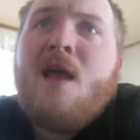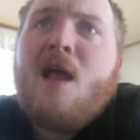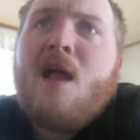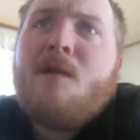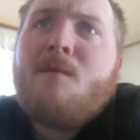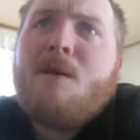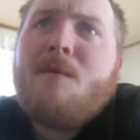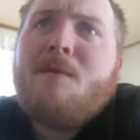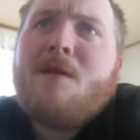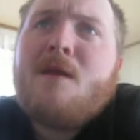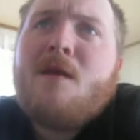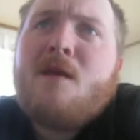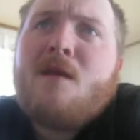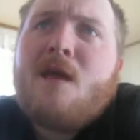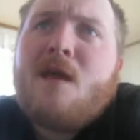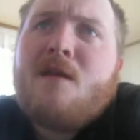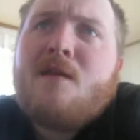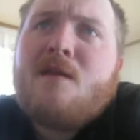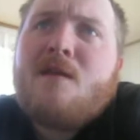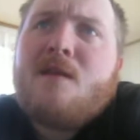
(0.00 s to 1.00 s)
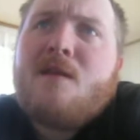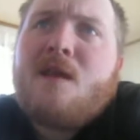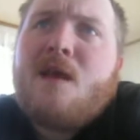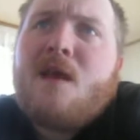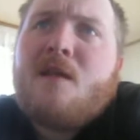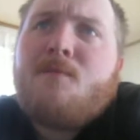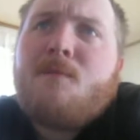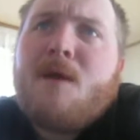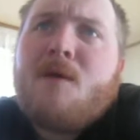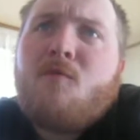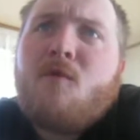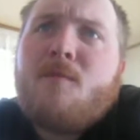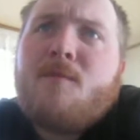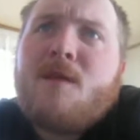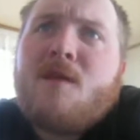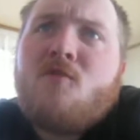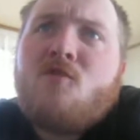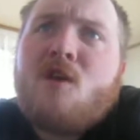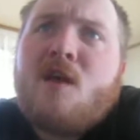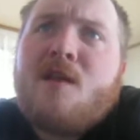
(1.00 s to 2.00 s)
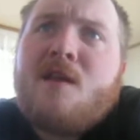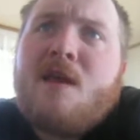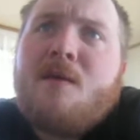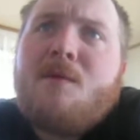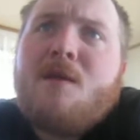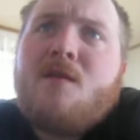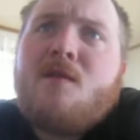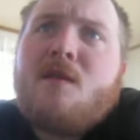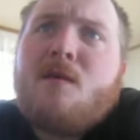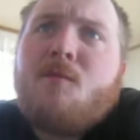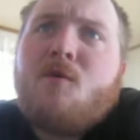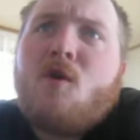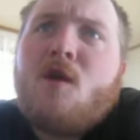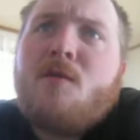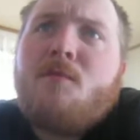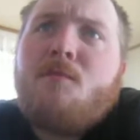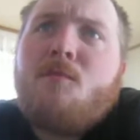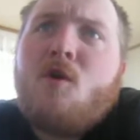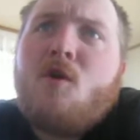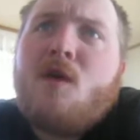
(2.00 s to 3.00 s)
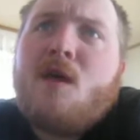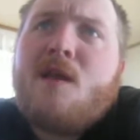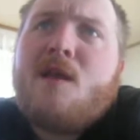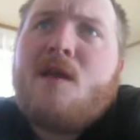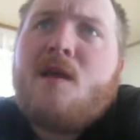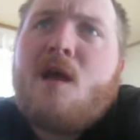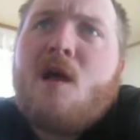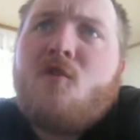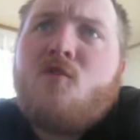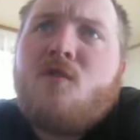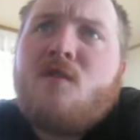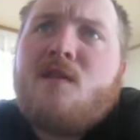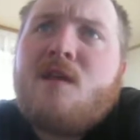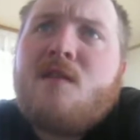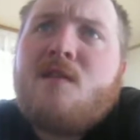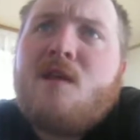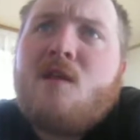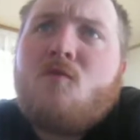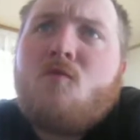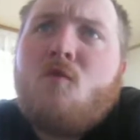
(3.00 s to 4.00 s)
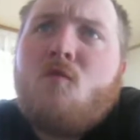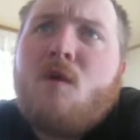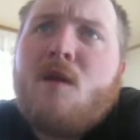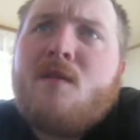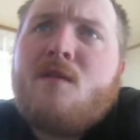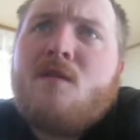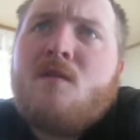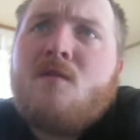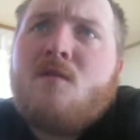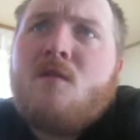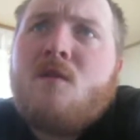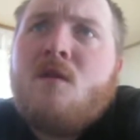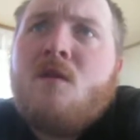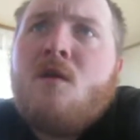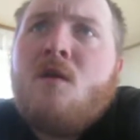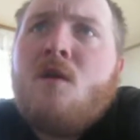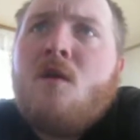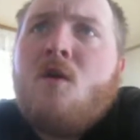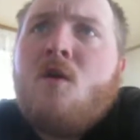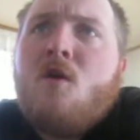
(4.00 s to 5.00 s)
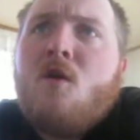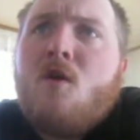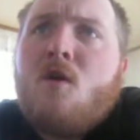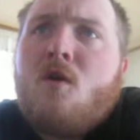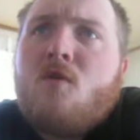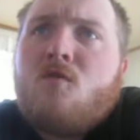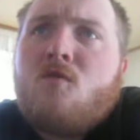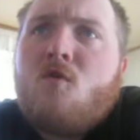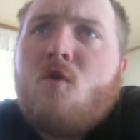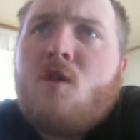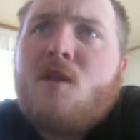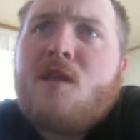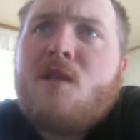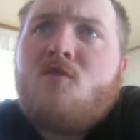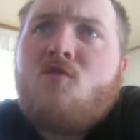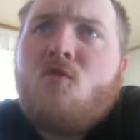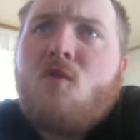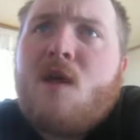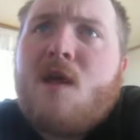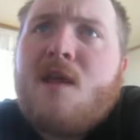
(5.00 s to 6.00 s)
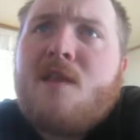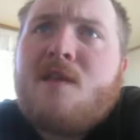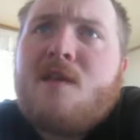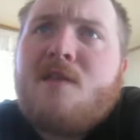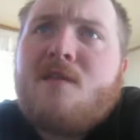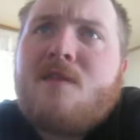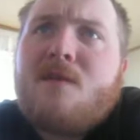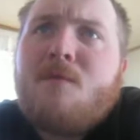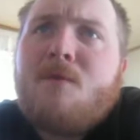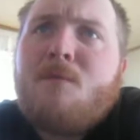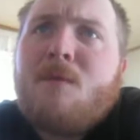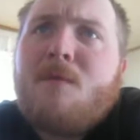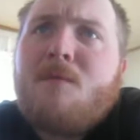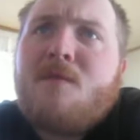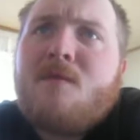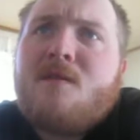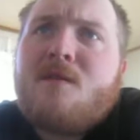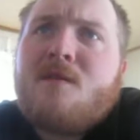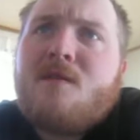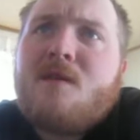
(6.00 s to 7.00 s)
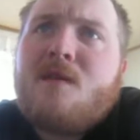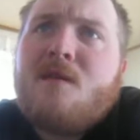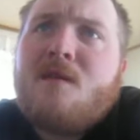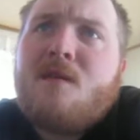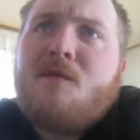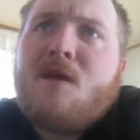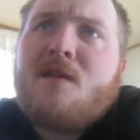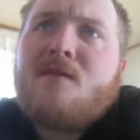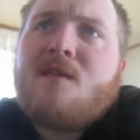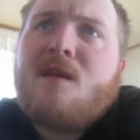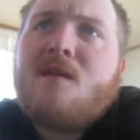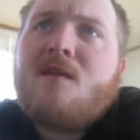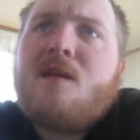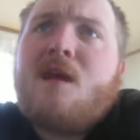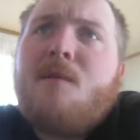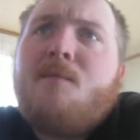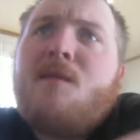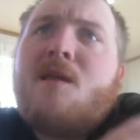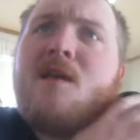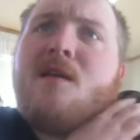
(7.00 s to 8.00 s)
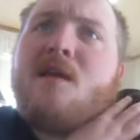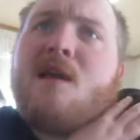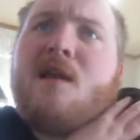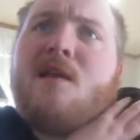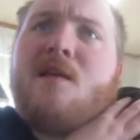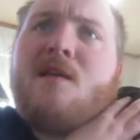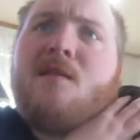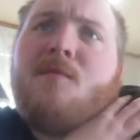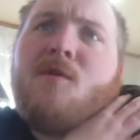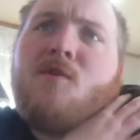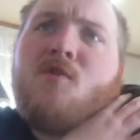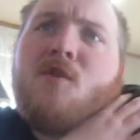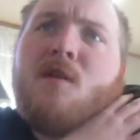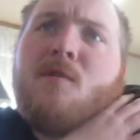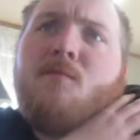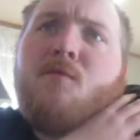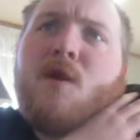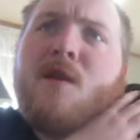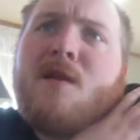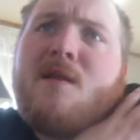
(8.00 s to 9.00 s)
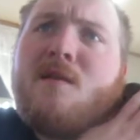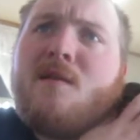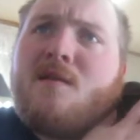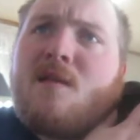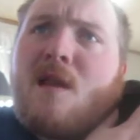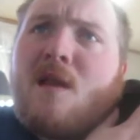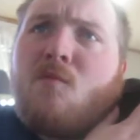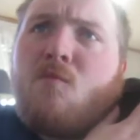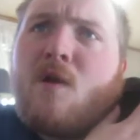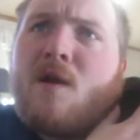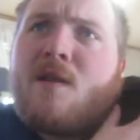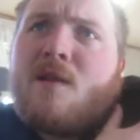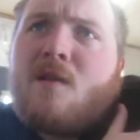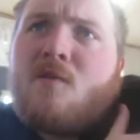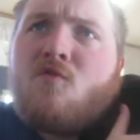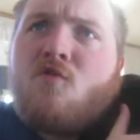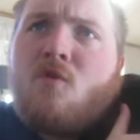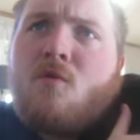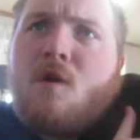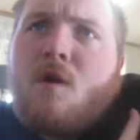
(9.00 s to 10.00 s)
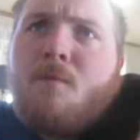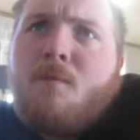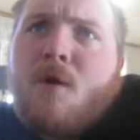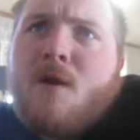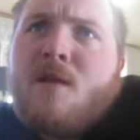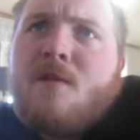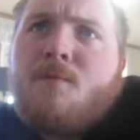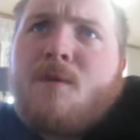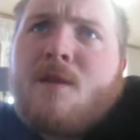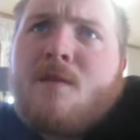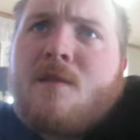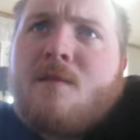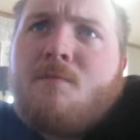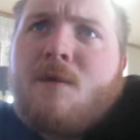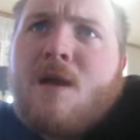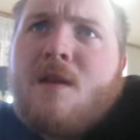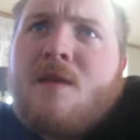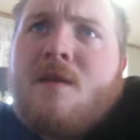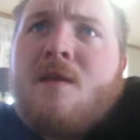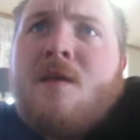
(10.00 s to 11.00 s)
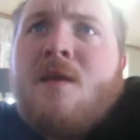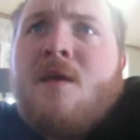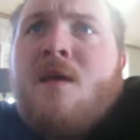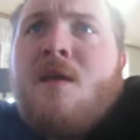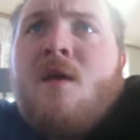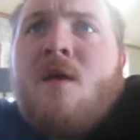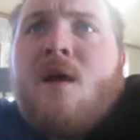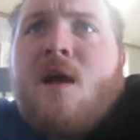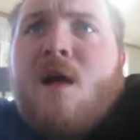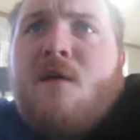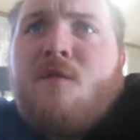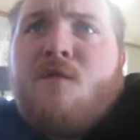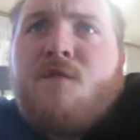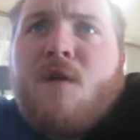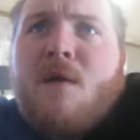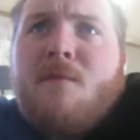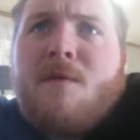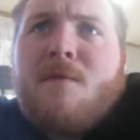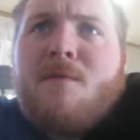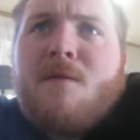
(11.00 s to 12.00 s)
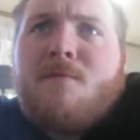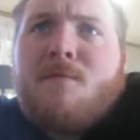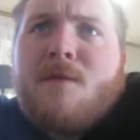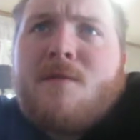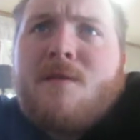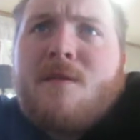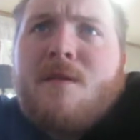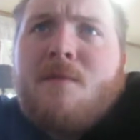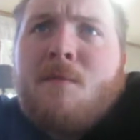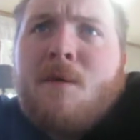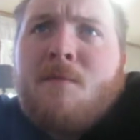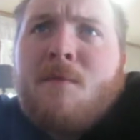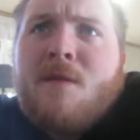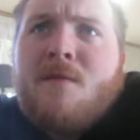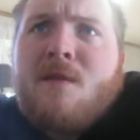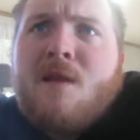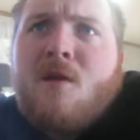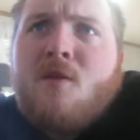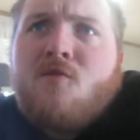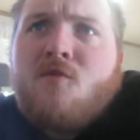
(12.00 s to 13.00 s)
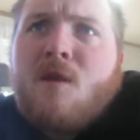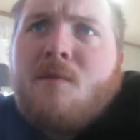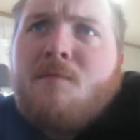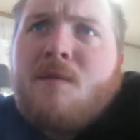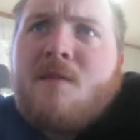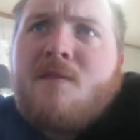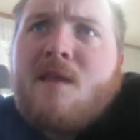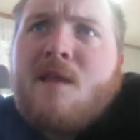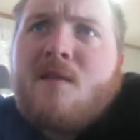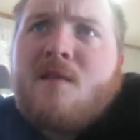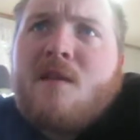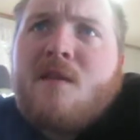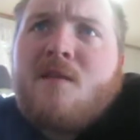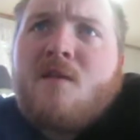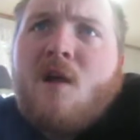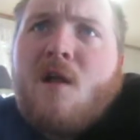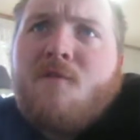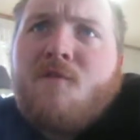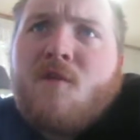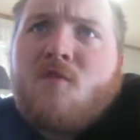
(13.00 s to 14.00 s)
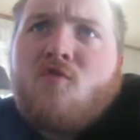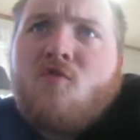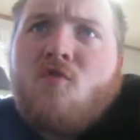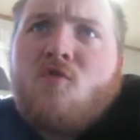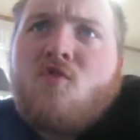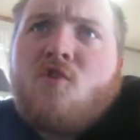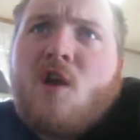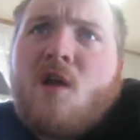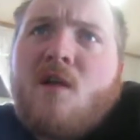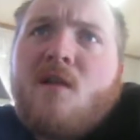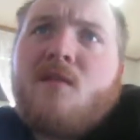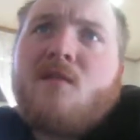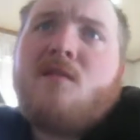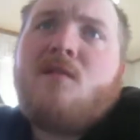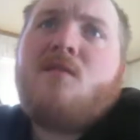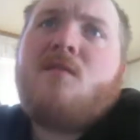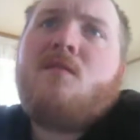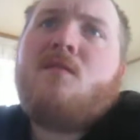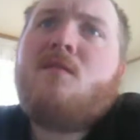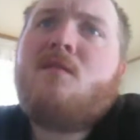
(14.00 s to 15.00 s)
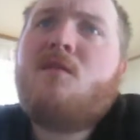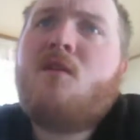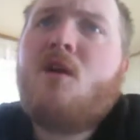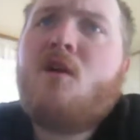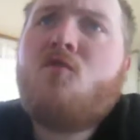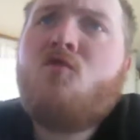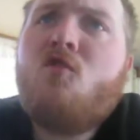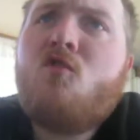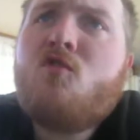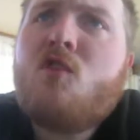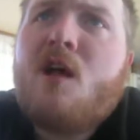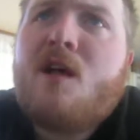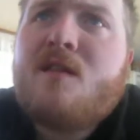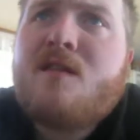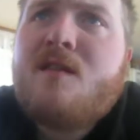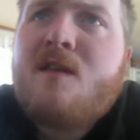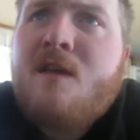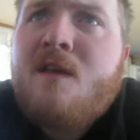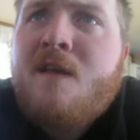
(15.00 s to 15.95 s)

Amendment added in the House by Representative John Hammond, Democrat of Marietta, also said that one to only two of the 7 members can live outside Cobb, the County Commission appointee, and one of the two appointed picked by of the 5 members, but the amendment also mistakenly called for two slots.